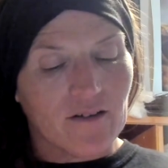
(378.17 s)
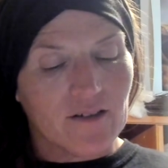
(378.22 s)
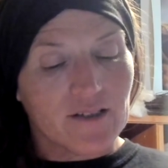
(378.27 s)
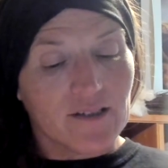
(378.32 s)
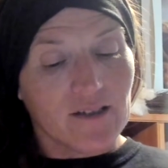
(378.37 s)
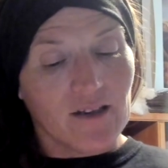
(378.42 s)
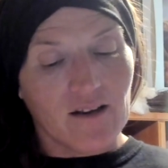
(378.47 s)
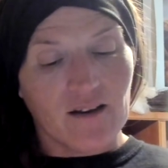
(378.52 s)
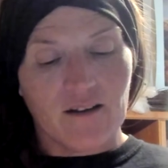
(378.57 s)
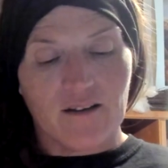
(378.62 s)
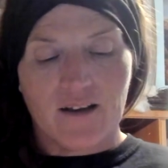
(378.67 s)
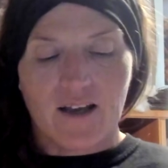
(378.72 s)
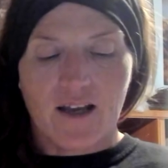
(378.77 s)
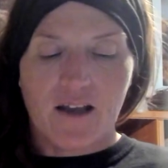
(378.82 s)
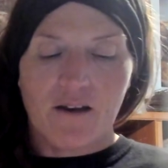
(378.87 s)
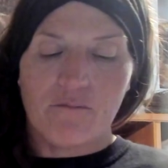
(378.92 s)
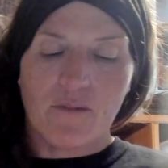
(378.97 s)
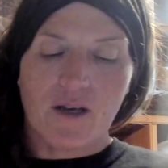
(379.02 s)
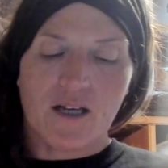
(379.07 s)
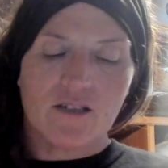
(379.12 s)
See?
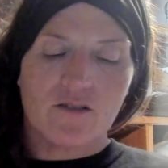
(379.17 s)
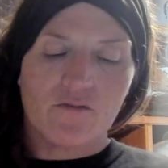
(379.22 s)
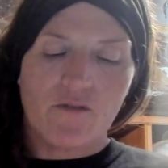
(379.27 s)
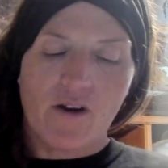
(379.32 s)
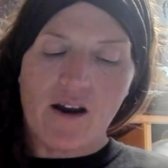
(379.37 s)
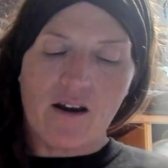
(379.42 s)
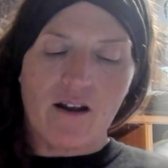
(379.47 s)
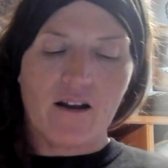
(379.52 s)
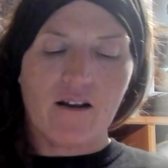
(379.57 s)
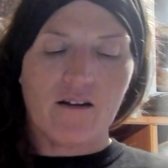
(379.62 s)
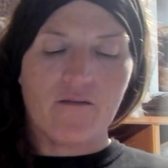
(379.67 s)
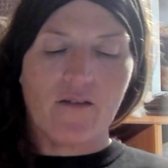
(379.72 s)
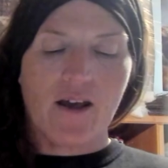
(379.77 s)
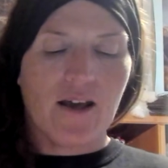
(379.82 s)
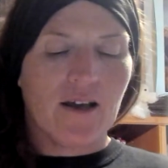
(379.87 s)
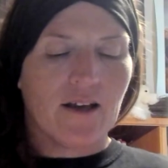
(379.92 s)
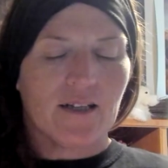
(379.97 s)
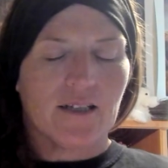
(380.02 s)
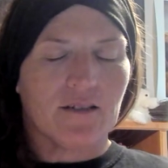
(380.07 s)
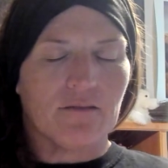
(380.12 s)
It makes writing.
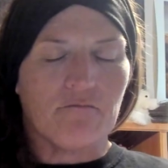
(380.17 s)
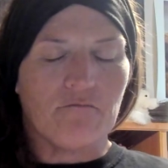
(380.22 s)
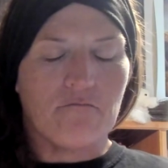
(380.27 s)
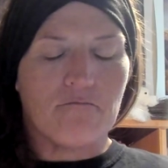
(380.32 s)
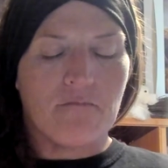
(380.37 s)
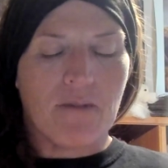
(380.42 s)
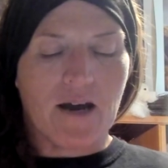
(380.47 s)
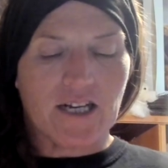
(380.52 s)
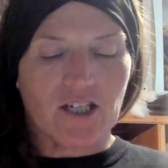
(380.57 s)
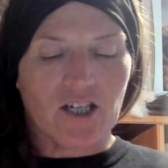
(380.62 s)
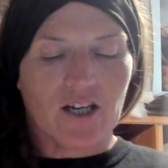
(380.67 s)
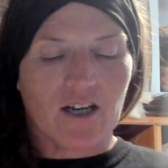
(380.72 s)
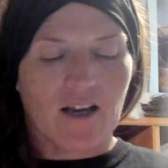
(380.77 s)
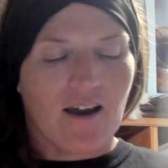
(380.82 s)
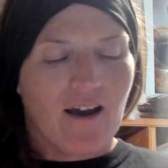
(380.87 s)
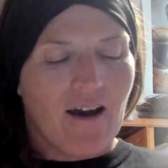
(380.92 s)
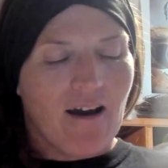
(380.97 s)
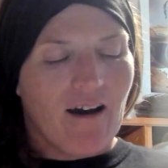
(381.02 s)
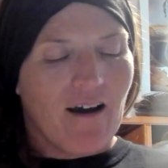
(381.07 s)
It's magic.